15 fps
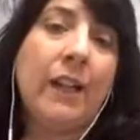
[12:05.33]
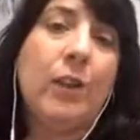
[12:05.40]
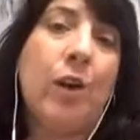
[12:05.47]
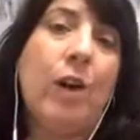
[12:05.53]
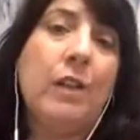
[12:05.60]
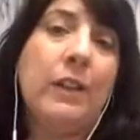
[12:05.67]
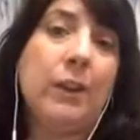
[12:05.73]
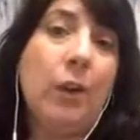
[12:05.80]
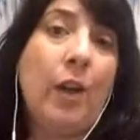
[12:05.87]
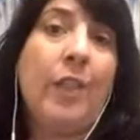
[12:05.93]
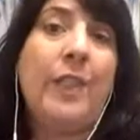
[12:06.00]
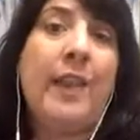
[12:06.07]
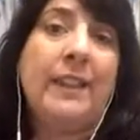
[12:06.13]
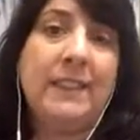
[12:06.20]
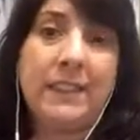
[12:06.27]
call it
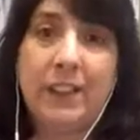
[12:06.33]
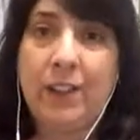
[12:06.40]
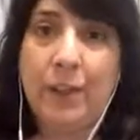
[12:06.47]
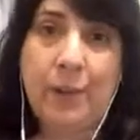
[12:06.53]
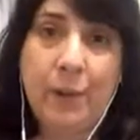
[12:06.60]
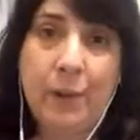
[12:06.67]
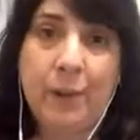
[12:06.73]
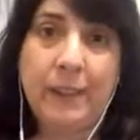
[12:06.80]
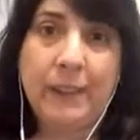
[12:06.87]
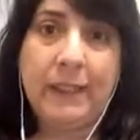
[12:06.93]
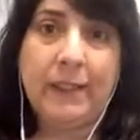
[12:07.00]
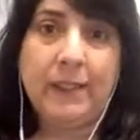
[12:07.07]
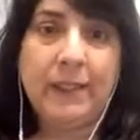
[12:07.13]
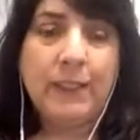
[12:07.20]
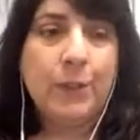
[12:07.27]
authentic
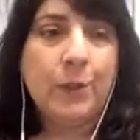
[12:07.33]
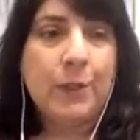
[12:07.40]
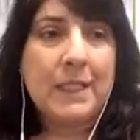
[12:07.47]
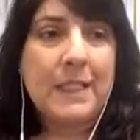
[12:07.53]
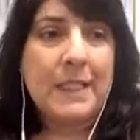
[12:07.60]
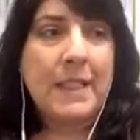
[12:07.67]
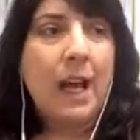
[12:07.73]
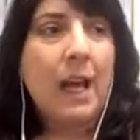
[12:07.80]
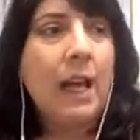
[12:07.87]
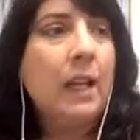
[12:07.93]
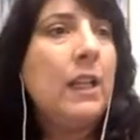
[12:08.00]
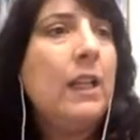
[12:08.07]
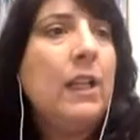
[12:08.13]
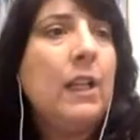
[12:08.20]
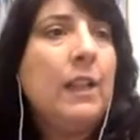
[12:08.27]
authority. It's
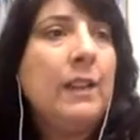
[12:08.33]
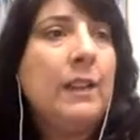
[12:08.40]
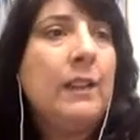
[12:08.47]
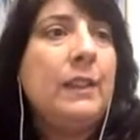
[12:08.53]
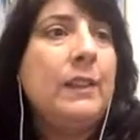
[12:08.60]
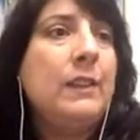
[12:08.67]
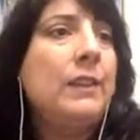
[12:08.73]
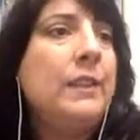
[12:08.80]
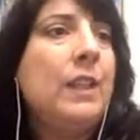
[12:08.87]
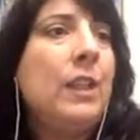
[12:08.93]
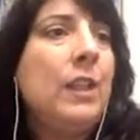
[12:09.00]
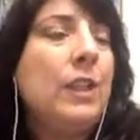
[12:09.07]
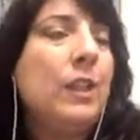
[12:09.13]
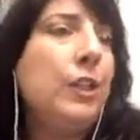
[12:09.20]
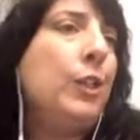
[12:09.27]
not these,
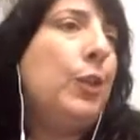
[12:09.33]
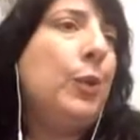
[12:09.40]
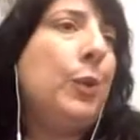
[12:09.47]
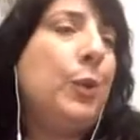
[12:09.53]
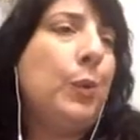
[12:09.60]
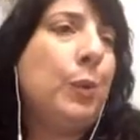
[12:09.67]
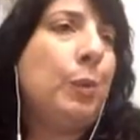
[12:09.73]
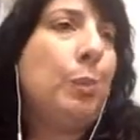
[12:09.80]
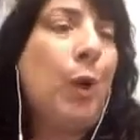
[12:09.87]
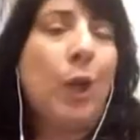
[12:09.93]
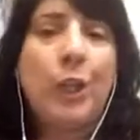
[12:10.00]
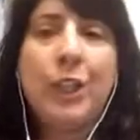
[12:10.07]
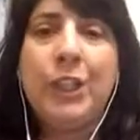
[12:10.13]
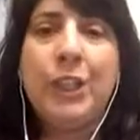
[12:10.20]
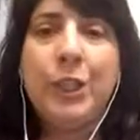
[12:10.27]

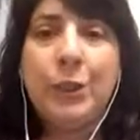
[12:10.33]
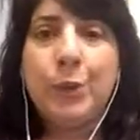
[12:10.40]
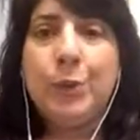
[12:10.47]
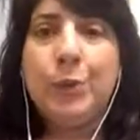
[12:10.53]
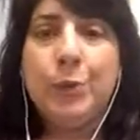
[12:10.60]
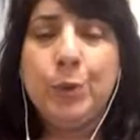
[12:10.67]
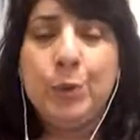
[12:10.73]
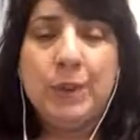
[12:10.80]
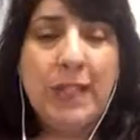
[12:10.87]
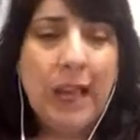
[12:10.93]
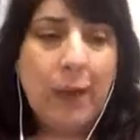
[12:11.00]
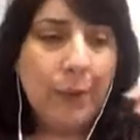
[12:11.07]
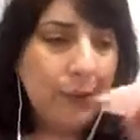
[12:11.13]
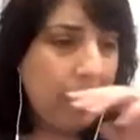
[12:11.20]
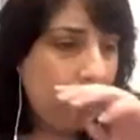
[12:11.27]
marketing gurus
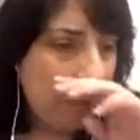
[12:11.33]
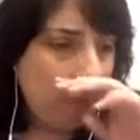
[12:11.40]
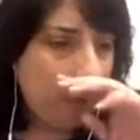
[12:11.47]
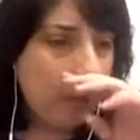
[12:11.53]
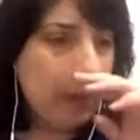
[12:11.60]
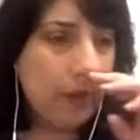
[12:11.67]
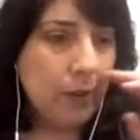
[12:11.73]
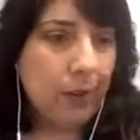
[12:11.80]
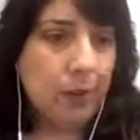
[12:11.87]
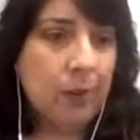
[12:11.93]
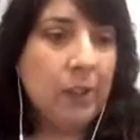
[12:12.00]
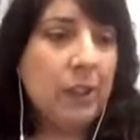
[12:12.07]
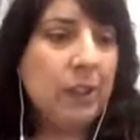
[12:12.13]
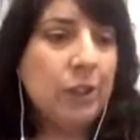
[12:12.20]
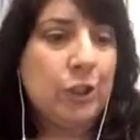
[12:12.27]
out there that
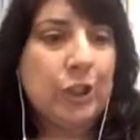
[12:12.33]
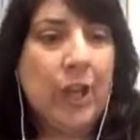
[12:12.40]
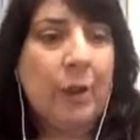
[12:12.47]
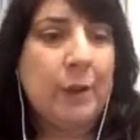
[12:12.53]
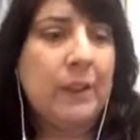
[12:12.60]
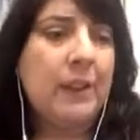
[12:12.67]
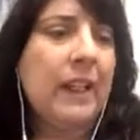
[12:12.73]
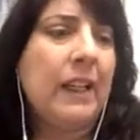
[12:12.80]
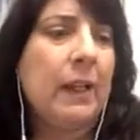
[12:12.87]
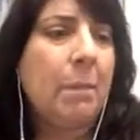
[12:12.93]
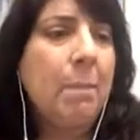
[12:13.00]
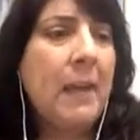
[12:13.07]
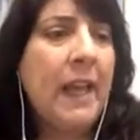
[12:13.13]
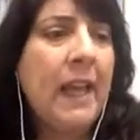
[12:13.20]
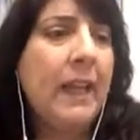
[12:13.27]
are shouting like,
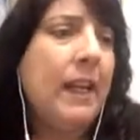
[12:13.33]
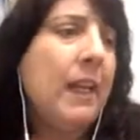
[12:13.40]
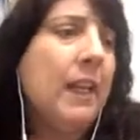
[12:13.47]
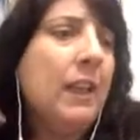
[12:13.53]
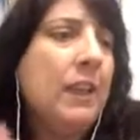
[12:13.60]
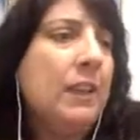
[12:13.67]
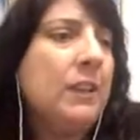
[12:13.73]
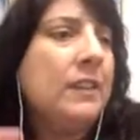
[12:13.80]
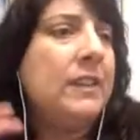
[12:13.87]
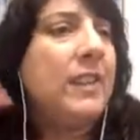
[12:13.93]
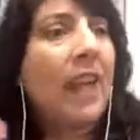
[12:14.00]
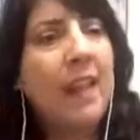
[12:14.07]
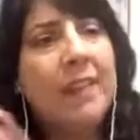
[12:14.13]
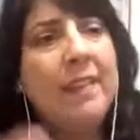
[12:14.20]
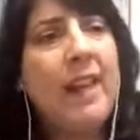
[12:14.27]
make
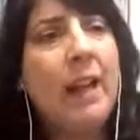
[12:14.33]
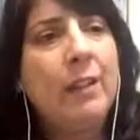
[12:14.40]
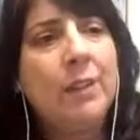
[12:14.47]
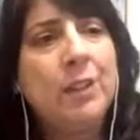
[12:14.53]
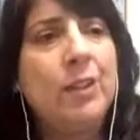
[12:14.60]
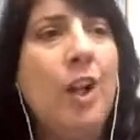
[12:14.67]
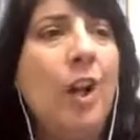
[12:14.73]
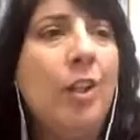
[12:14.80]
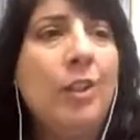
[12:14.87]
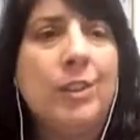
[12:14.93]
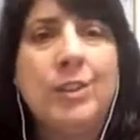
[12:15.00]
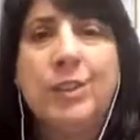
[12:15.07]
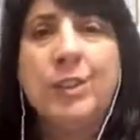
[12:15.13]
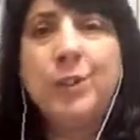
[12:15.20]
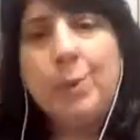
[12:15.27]

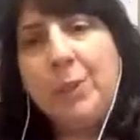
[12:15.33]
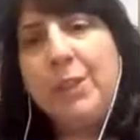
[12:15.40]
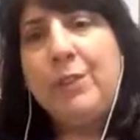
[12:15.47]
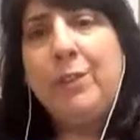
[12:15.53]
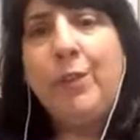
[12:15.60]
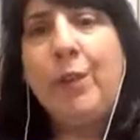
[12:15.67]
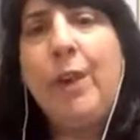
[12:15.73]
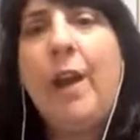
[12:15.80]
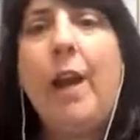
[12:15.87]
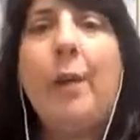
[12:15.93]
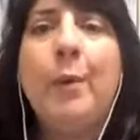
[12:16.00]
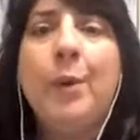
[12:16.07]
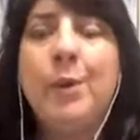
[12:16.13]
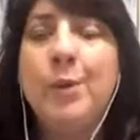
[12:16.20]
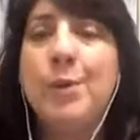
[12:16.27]
$10,000 in 24
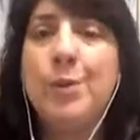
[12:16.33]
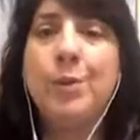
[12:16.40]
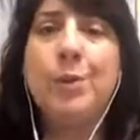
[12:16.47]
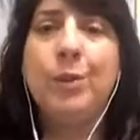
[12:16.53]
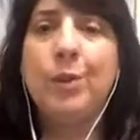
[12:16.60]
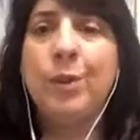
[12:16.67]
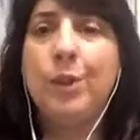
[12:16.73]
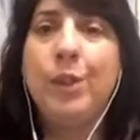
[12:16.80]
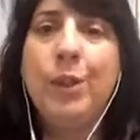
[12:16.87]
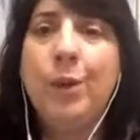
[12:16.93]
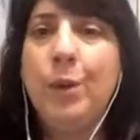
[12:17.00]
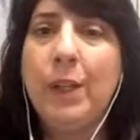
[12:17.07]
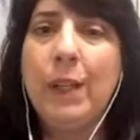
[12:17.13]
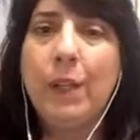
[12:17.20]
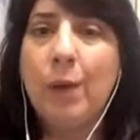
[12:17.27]
hours, or,
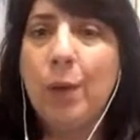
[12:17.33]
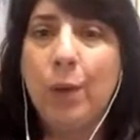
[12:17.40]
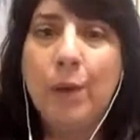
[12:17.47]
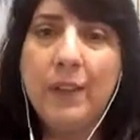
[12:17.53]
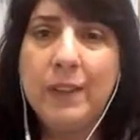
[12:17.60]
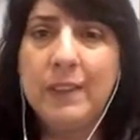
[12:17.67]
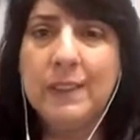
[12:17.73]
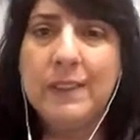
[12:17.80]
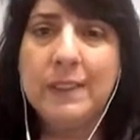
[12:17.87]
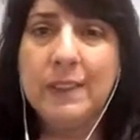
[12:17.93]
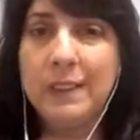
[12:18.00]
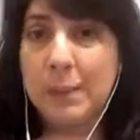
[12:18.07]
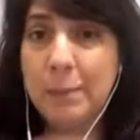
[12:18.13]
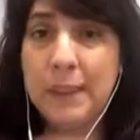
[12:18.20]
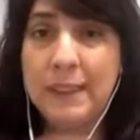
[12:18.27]
like all these
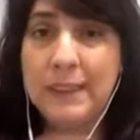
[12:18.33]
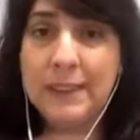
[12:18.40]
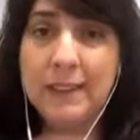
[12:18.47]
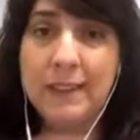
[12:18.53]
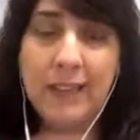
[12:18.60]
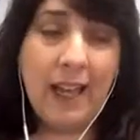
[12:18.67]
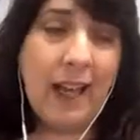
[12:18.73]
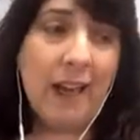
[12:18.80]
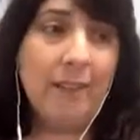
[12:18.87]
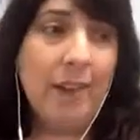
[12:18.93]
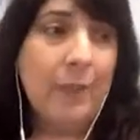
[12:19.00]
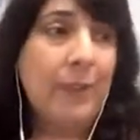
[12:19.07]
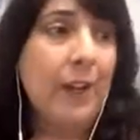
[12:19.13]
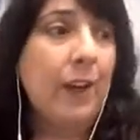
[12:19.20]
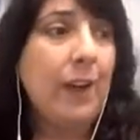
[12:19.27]
gimmicks that they have
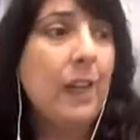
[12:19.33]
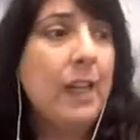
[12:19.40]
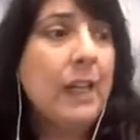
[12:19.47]
out there.